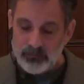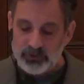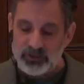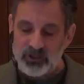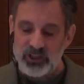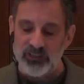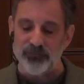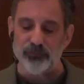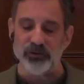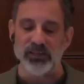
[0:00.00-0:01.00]
But the
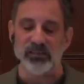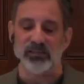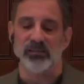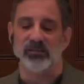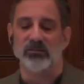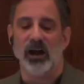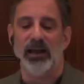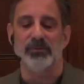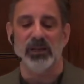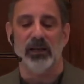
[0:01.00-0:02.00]
chief priests,
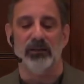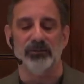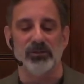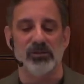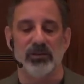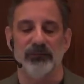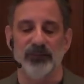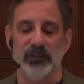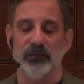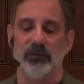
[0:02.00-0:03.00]
scribes, and elders
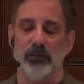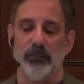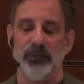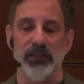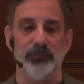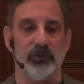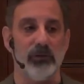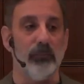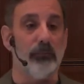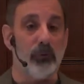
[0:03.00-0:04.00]
feared people
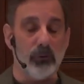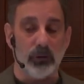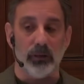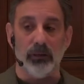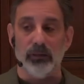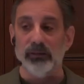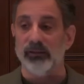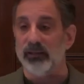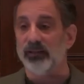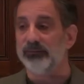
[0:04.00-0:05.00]
more
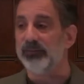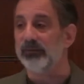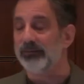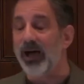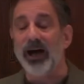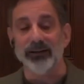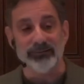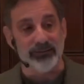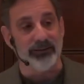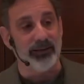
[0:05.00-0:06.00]
than they feared God,
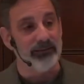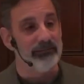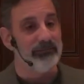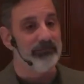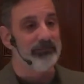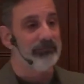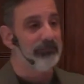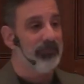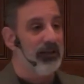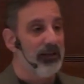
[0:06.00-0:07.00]
didn't they?
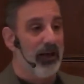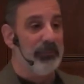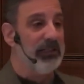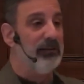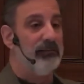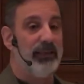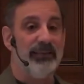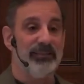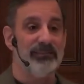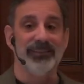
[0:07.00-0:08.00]
I mean, they
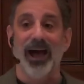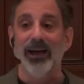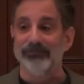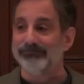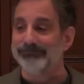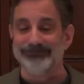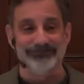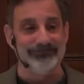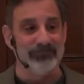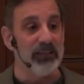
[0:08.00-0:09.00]
killed God.
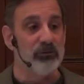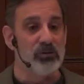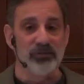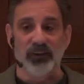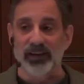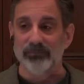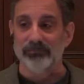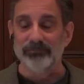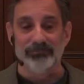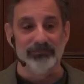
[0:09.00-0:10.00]
They crucified him.
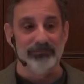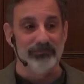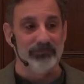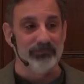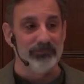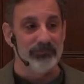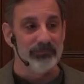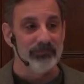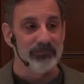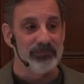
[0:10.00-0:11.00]

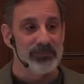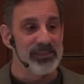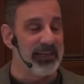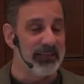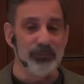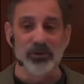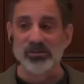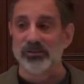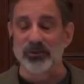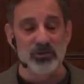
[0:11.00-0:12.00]
Second
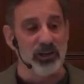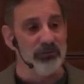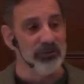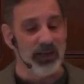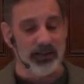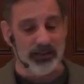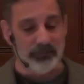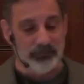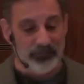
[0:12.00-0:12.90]
person of the triune Godhead.